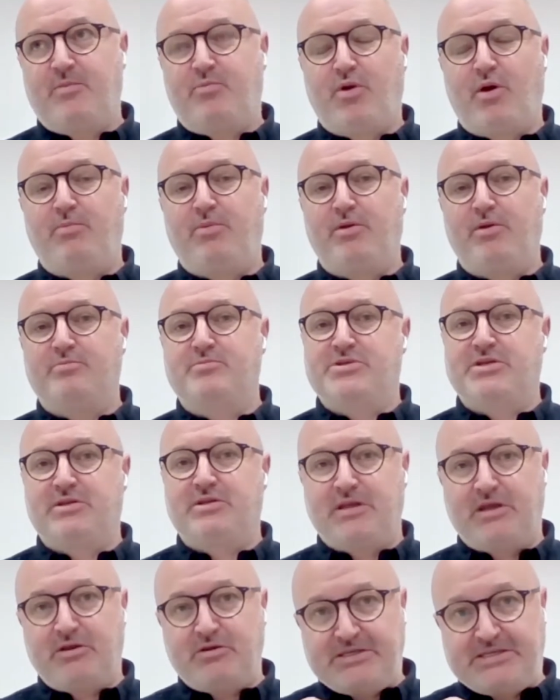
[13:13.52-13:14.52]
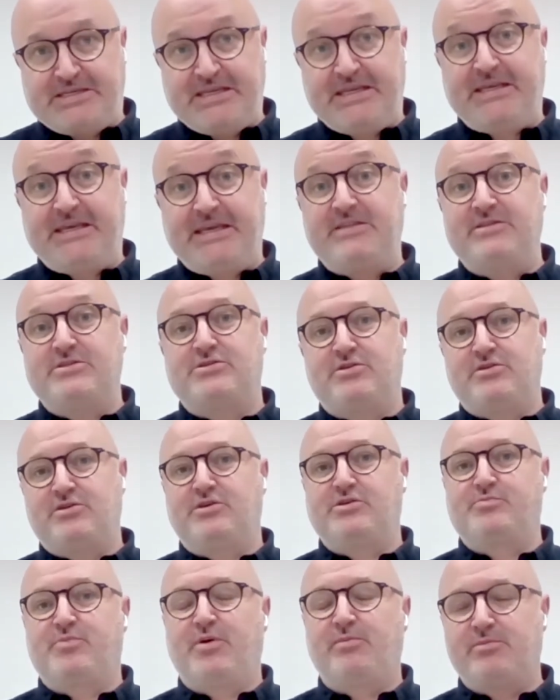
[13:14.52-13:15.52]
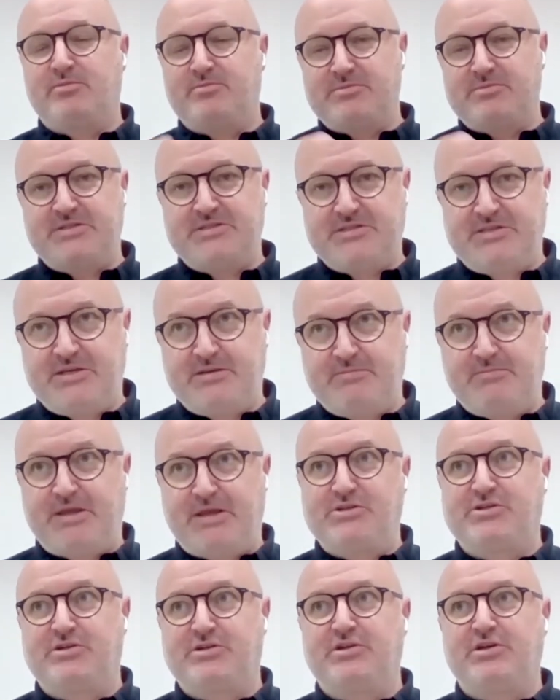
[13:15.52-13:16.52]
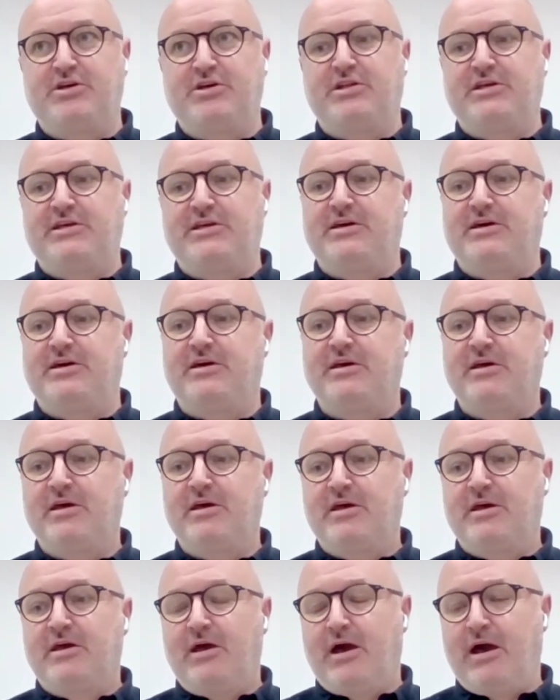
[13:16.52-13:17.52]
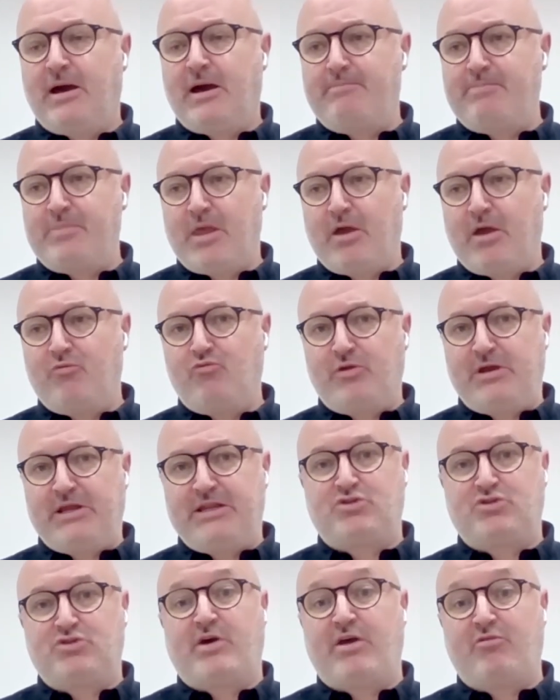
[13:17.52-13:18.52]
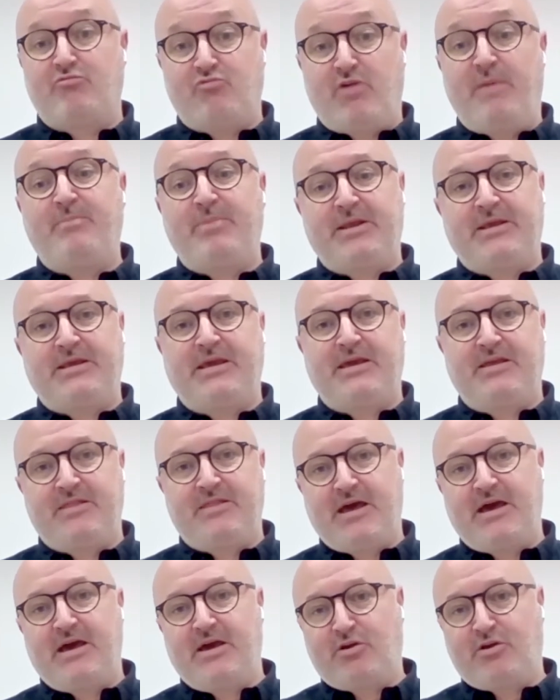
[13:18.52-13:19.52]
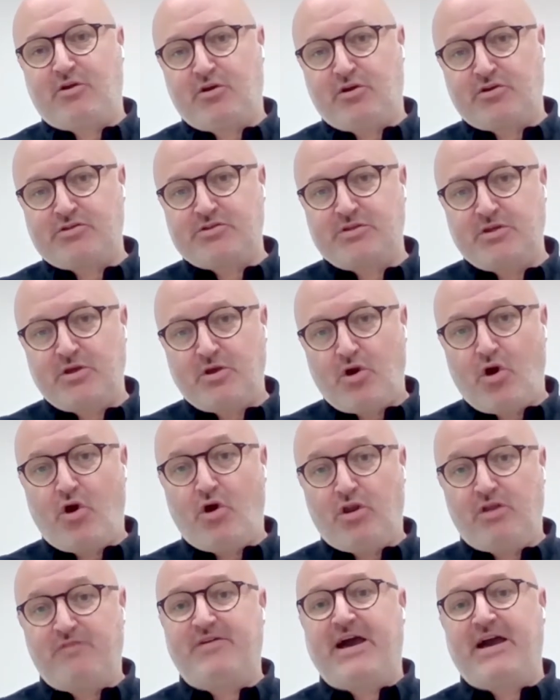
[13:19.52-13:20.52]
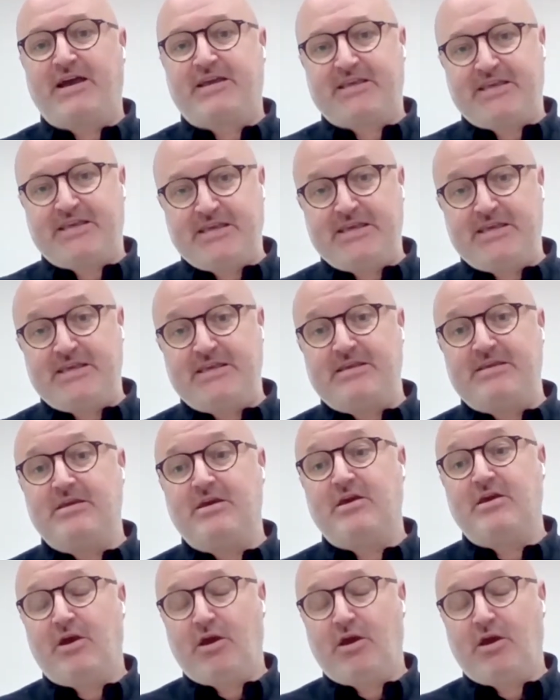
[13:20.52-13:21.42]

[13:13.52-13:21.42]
problems and dig into those problems, as Ian mentioned earlier, and really try and replicate that across all of our key